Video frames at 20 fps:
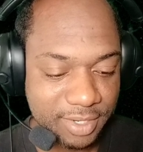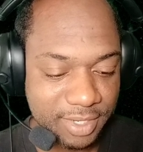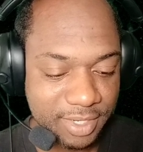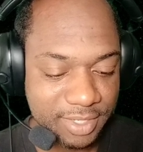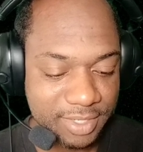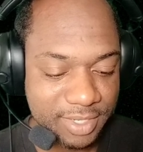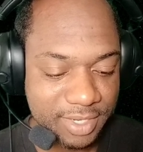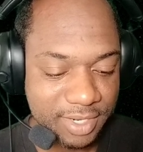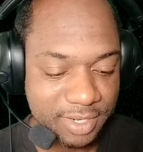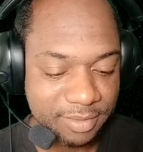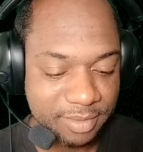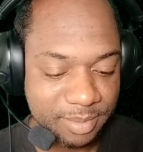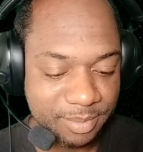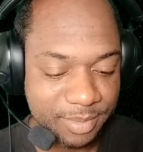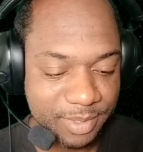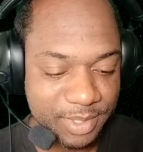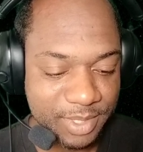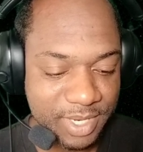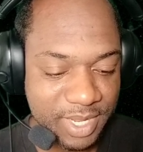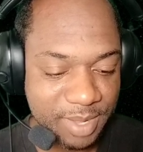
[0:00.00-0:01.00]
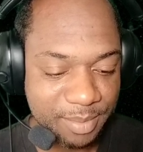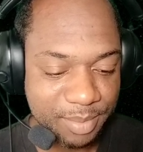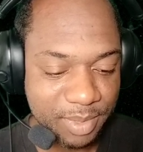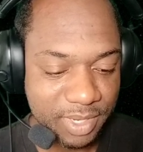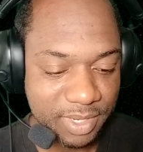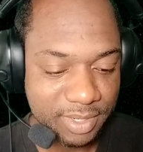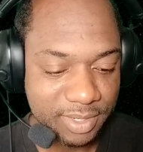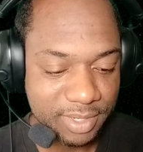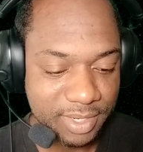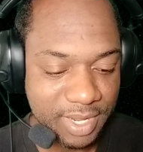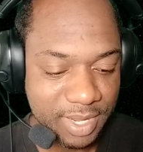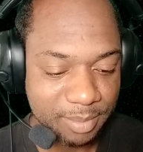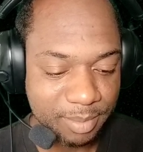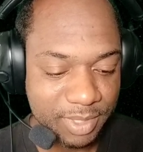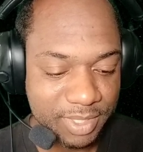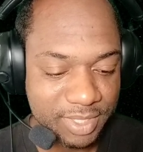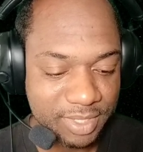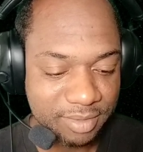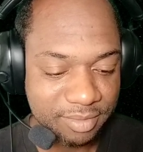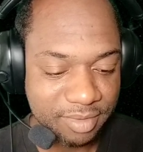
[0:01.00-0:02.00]
Nice start from Verstappen.
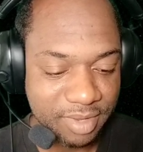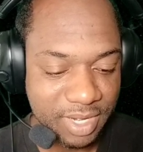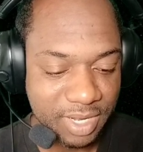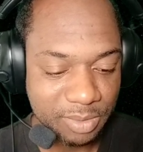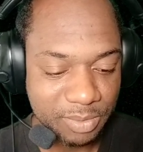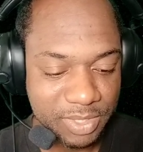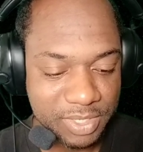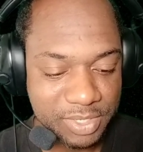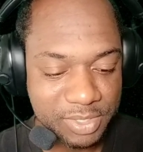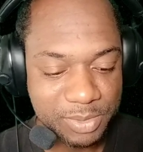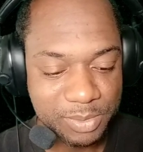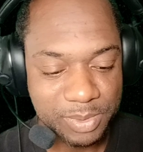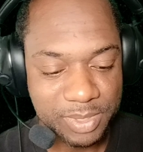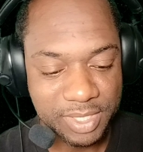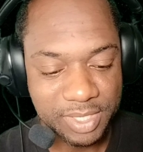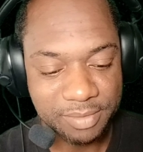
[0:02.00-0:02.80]
Hamilton following suit.